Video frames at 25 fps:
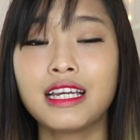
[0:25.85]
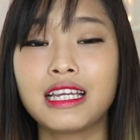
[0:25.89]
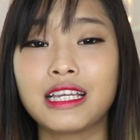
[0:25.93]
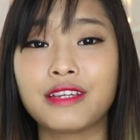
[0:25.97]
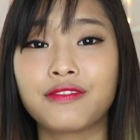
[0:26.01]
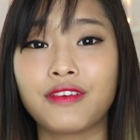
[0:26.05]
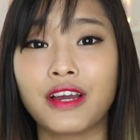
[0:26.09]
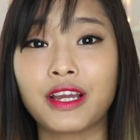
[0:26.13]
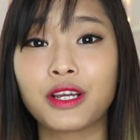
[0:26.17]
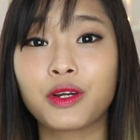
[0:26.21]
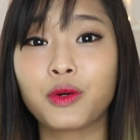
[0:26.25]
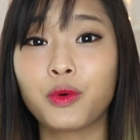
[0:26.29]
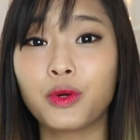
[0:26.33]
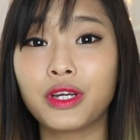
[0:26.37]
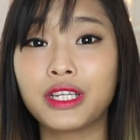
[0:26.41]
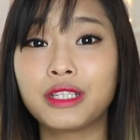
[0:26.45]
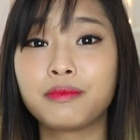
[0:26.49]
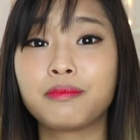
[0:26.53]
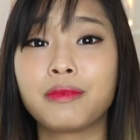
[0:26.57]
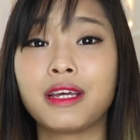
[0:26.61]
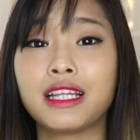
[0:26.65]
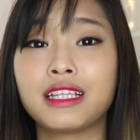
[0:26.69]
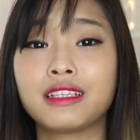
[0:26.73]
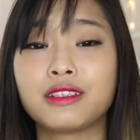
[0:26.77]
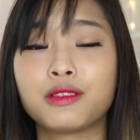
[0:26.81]
If I go
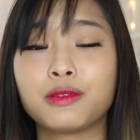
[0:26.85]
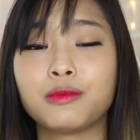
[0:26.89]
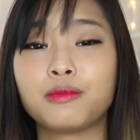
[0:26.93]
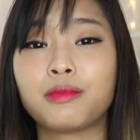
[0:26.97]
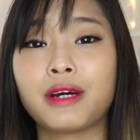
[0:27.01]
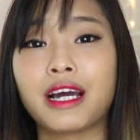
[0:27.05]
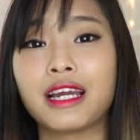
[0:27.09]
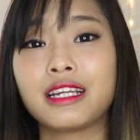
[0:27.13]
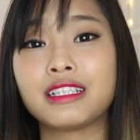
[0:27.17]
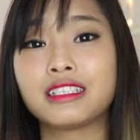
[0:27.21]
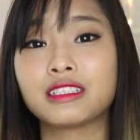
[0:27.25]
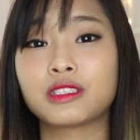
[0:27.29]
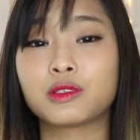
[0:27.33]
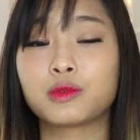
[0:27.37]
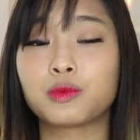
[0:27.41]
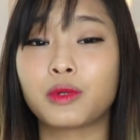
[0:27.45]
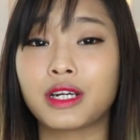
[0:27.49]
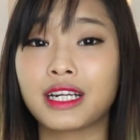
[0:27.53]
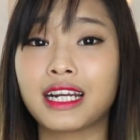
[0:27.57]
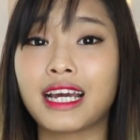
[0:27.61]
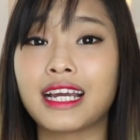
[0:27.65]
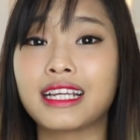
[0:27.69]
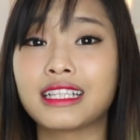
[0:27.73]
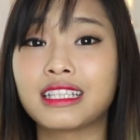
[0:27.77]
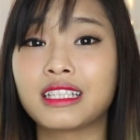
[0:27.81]
in meant to buy just
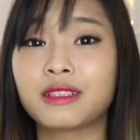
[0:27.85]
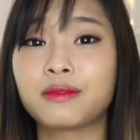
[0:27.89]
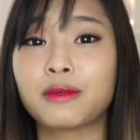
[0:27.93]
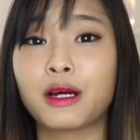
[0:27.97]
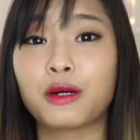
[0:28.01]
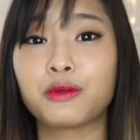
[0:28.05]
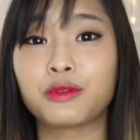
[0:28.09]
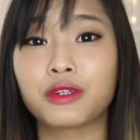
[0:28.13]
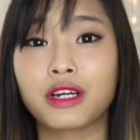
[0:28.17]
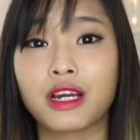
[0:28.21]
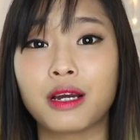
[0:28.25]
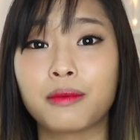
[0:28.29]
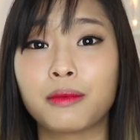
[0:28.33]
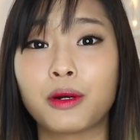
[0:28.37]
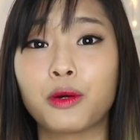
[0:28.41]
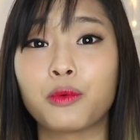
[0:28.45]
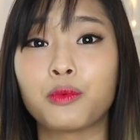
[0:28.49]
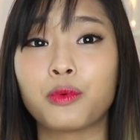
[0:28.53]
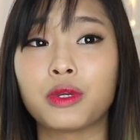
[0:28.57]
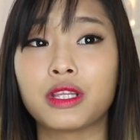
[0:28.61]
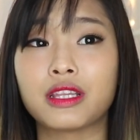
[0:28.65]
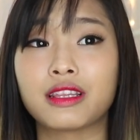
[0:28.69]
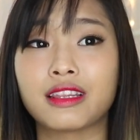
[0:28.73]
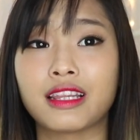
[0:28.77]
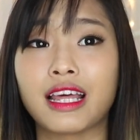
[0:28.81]
one item, I would come
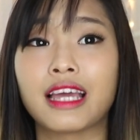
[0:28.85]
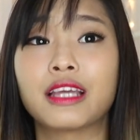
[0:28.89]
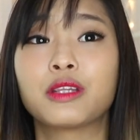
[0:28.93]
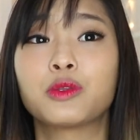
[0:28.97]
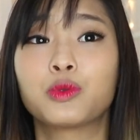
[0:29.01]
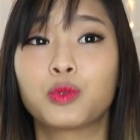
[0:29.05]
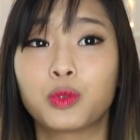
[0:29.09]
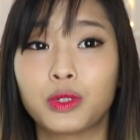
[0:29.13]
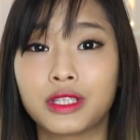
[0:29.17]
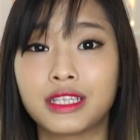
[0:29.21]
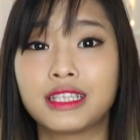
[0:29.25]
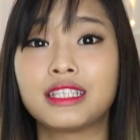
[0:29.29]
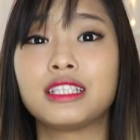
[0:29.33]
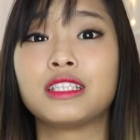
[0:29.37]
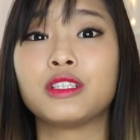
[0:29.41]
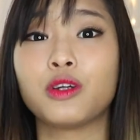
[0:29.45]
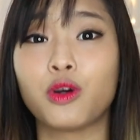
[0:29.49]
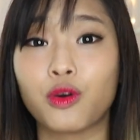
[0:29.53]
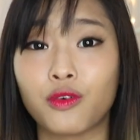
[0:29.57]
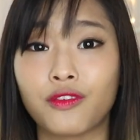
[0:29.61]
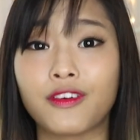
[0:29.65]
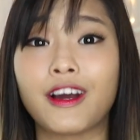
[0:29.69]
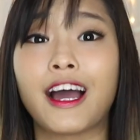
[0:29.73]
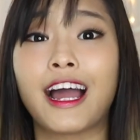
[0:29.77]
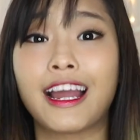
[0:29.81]
up with like 20
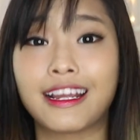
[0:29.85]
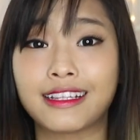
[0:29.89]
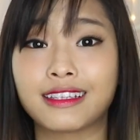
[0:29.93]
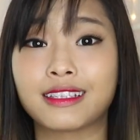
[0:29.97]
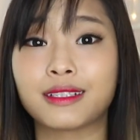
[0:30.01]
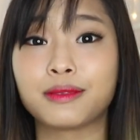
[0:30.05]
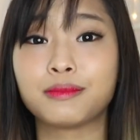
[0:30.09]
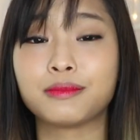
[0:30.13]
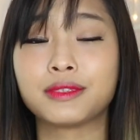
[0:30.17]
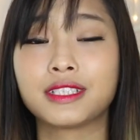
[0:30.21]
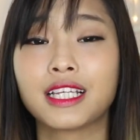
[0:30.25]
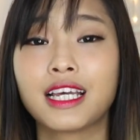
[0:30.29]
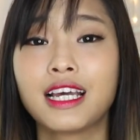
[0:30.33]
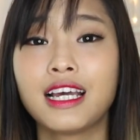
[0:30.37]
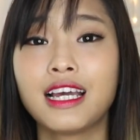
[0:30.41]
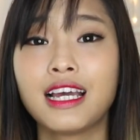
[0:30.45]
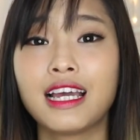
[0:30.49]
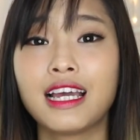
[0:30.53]
over items